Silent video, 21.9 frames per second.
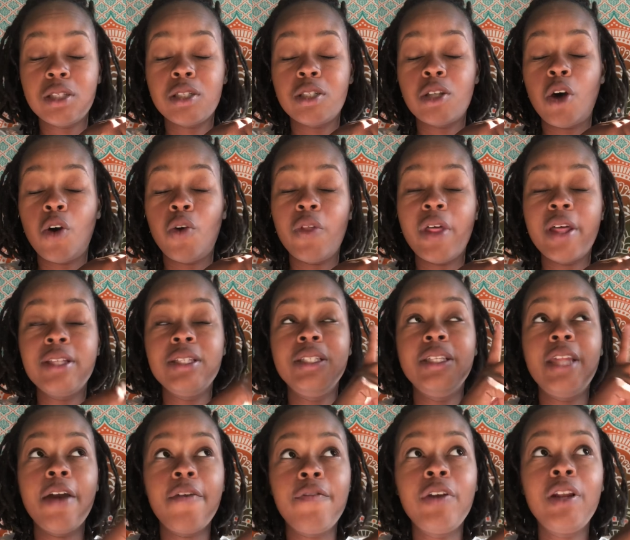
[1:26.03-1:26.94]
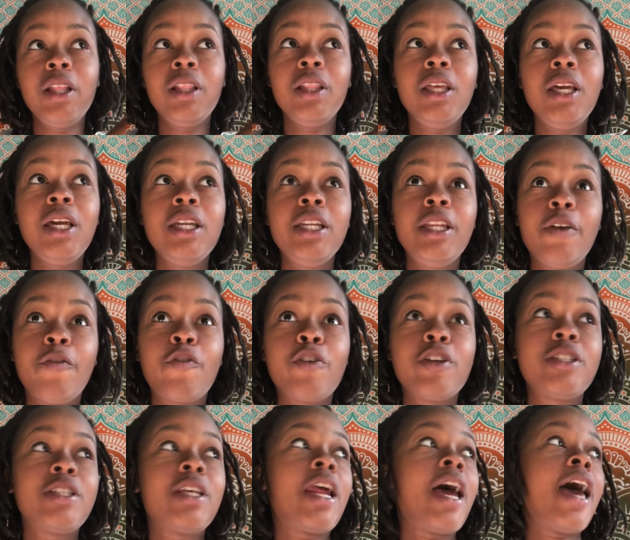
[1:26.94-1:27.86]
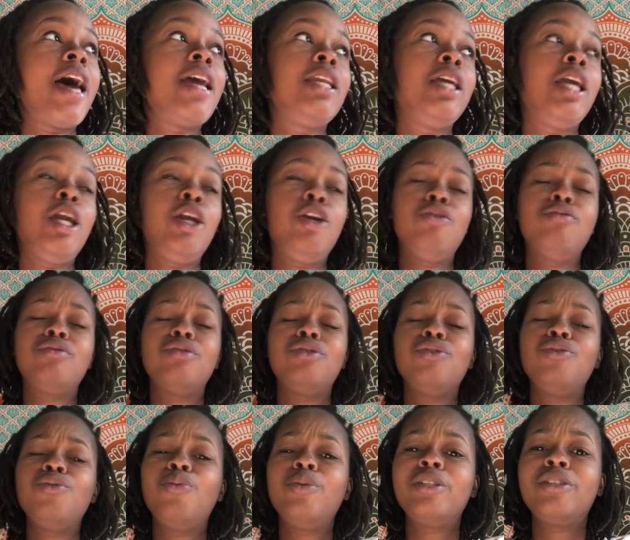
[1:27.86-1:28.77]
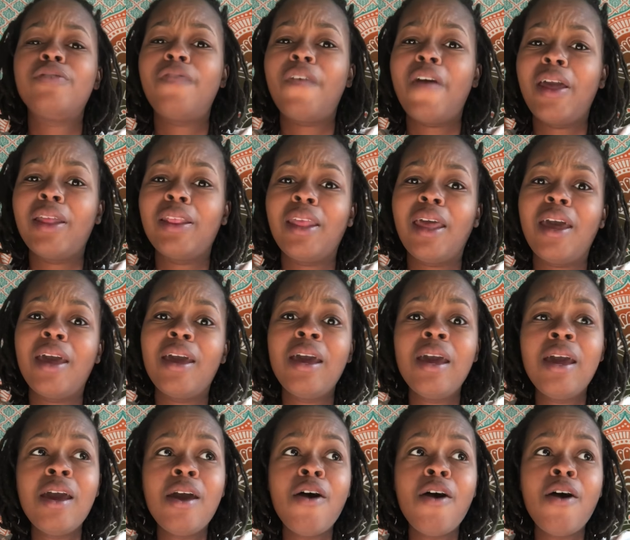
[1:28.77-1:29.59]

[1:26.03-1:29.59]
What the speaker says: So that's definitely a difference that I had to get used to, with the fact that,